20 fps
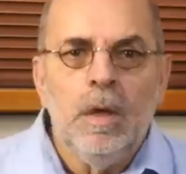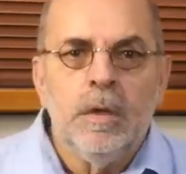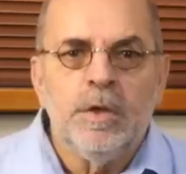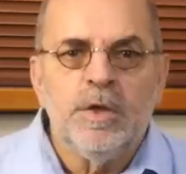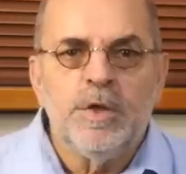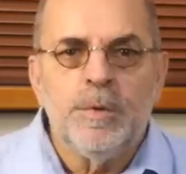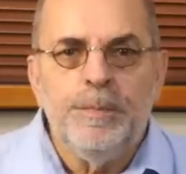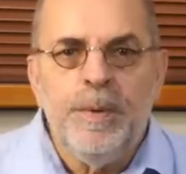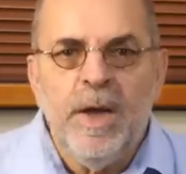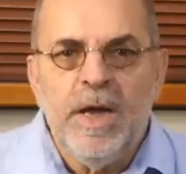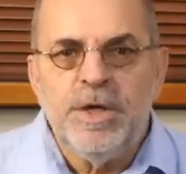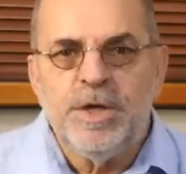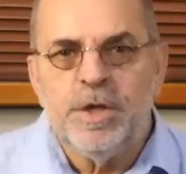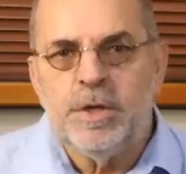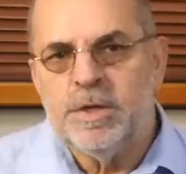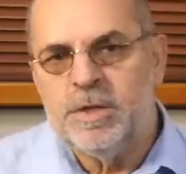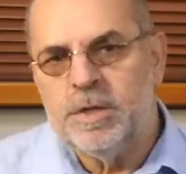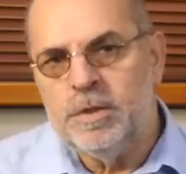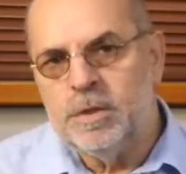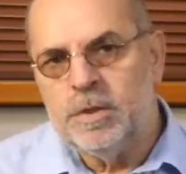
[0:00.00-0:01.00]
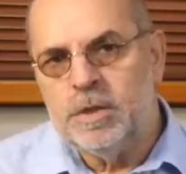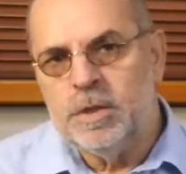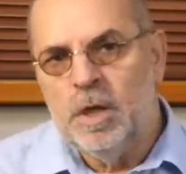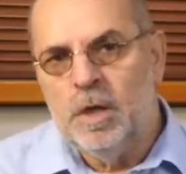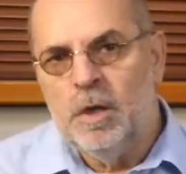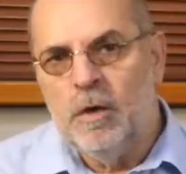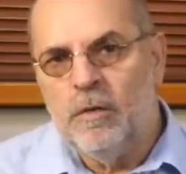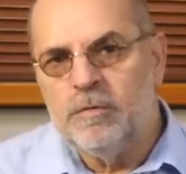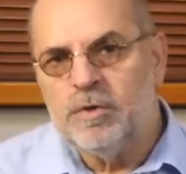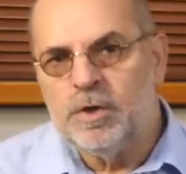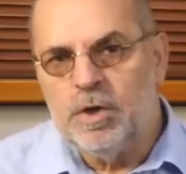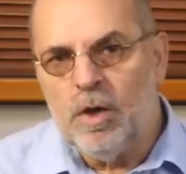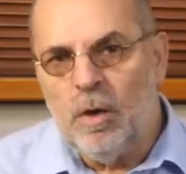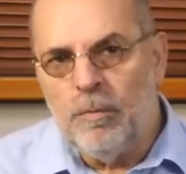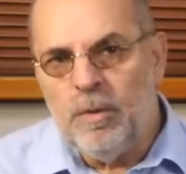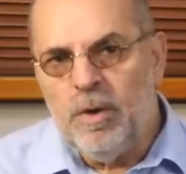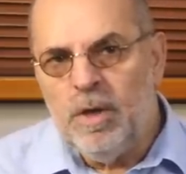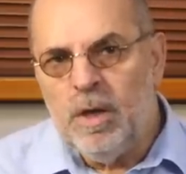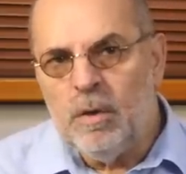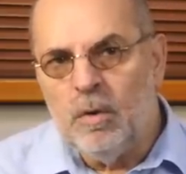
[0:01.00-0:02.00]
The spaciousness of
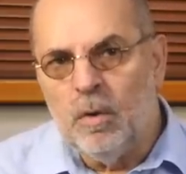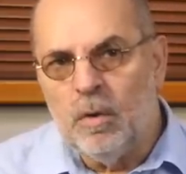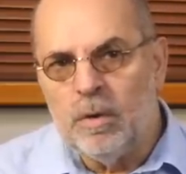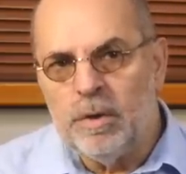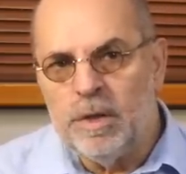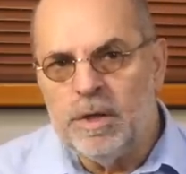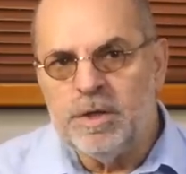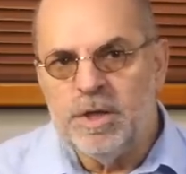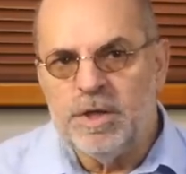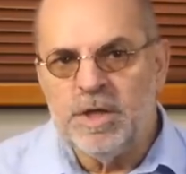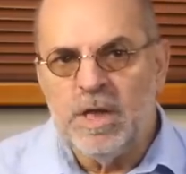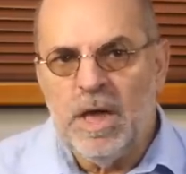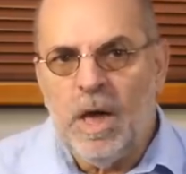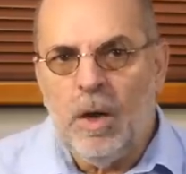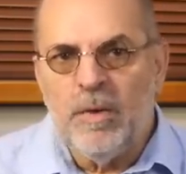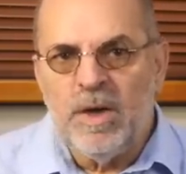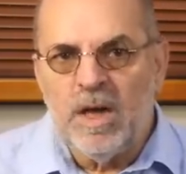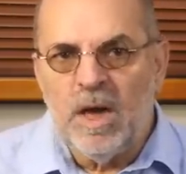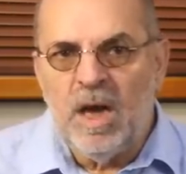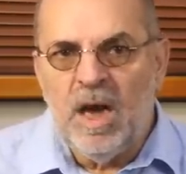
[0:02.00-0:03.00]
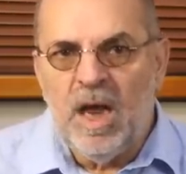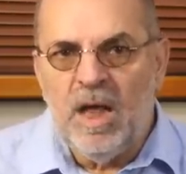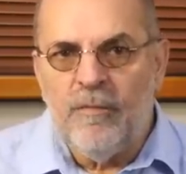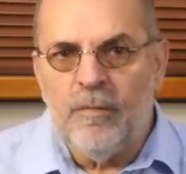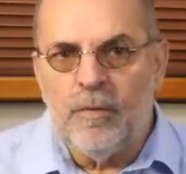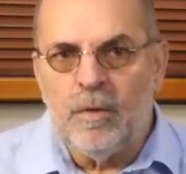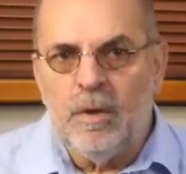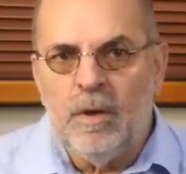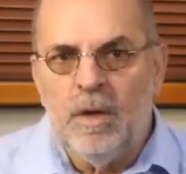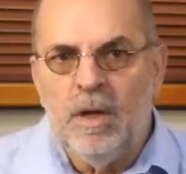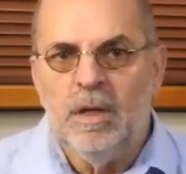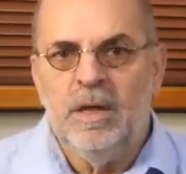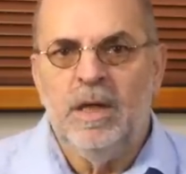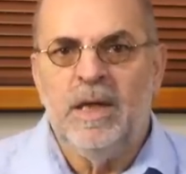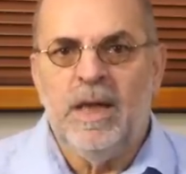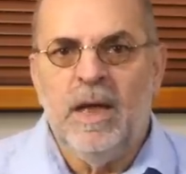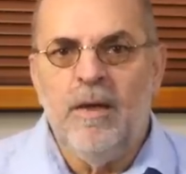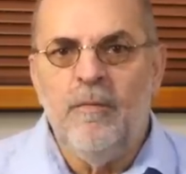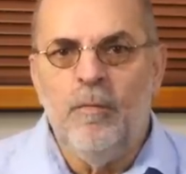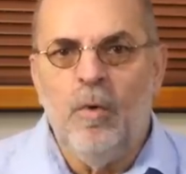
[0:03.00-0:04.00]
some recordings is now at a level
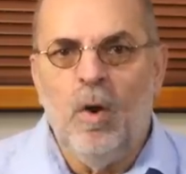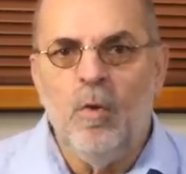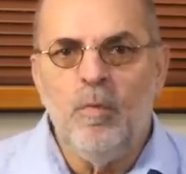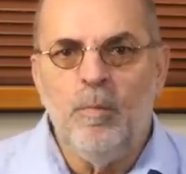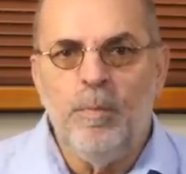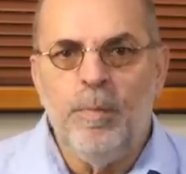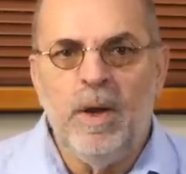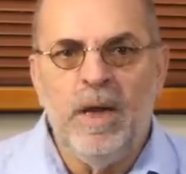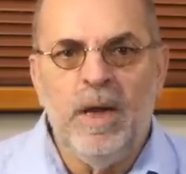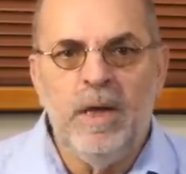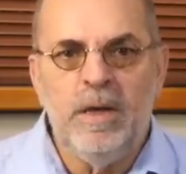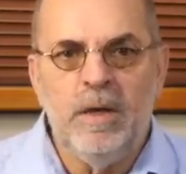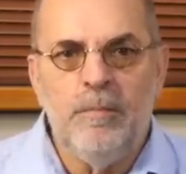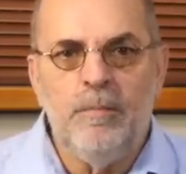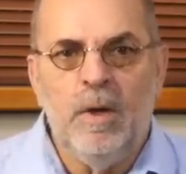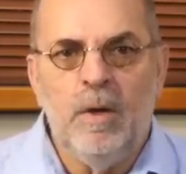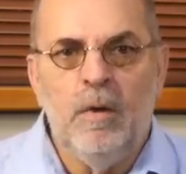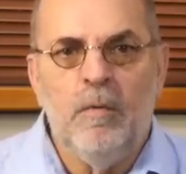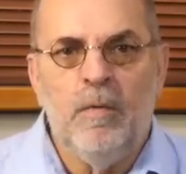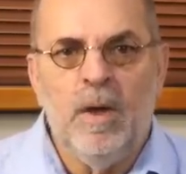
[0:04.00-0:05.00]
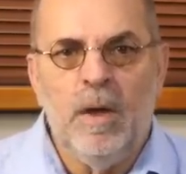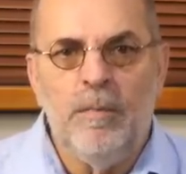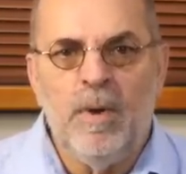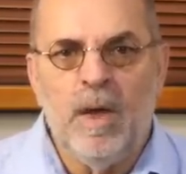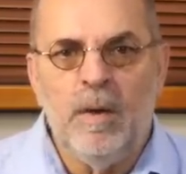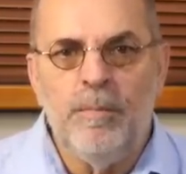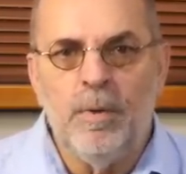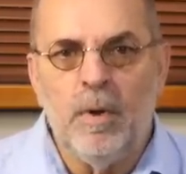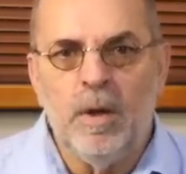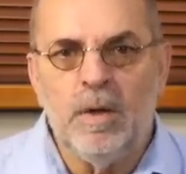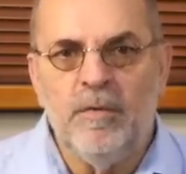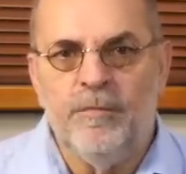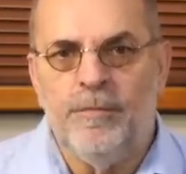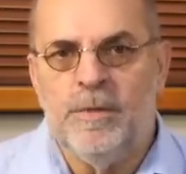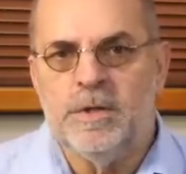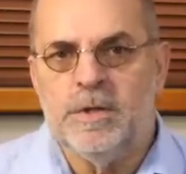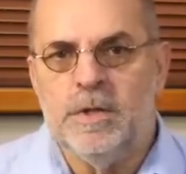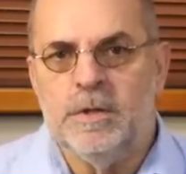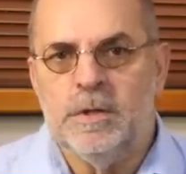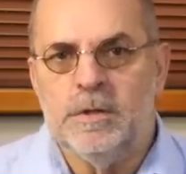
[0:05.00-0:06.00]
that I won't play them when my brother
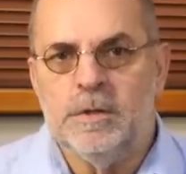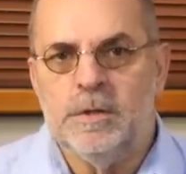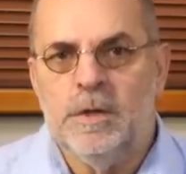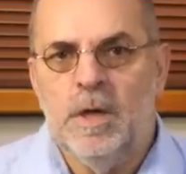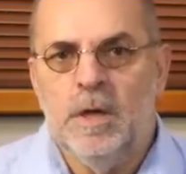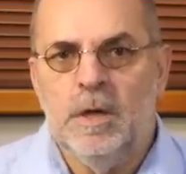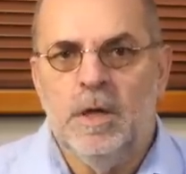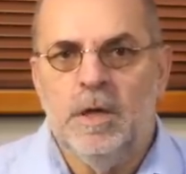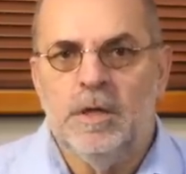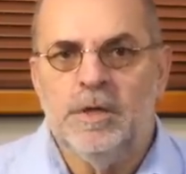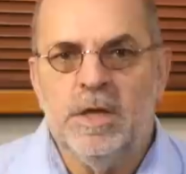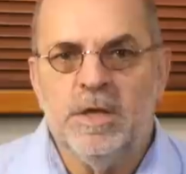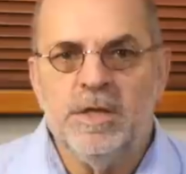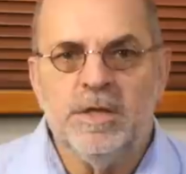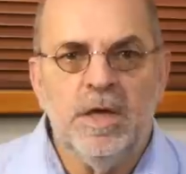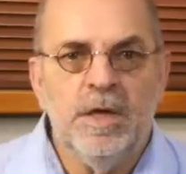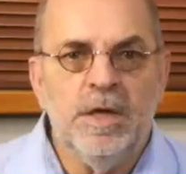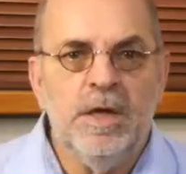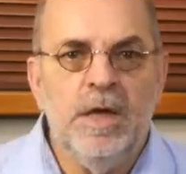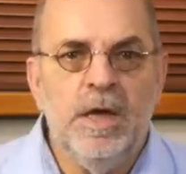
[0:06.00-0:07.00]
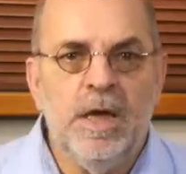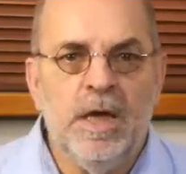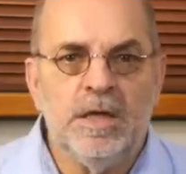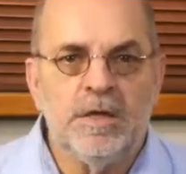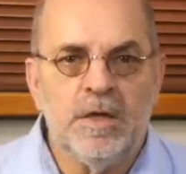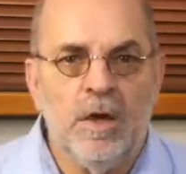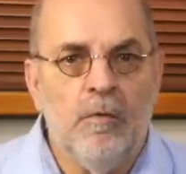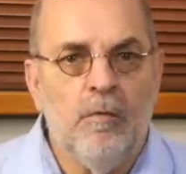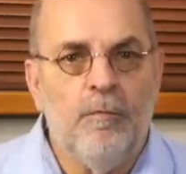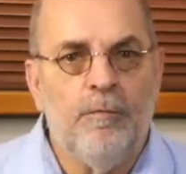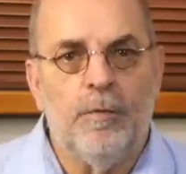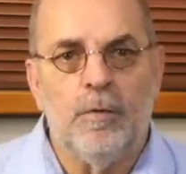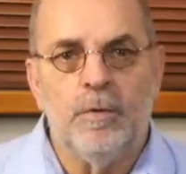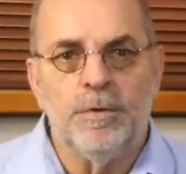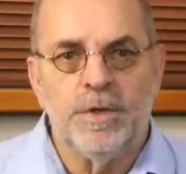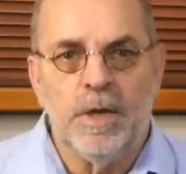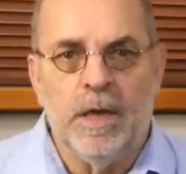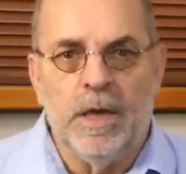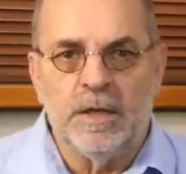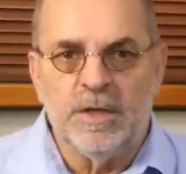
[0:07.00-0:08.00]
visits, since he has
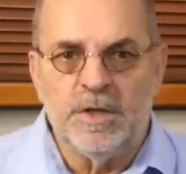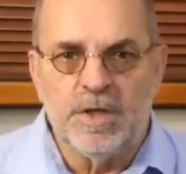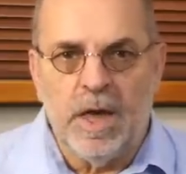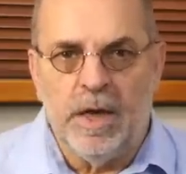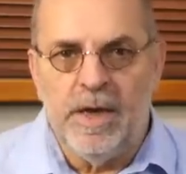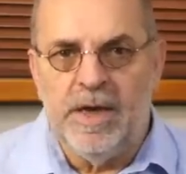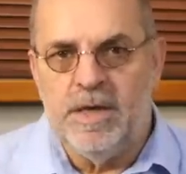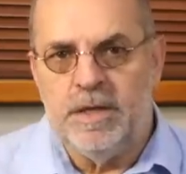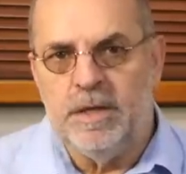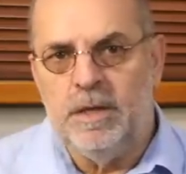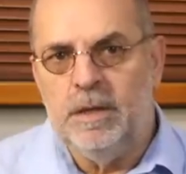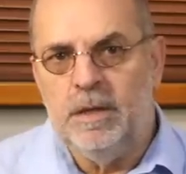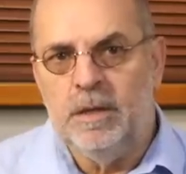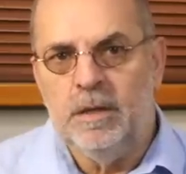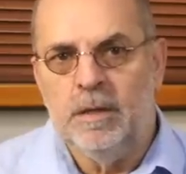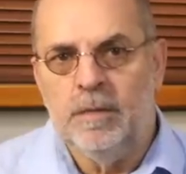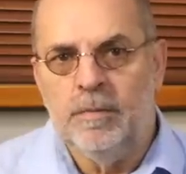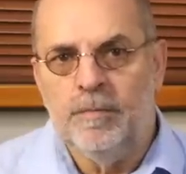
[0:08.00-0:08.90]
false anxiety.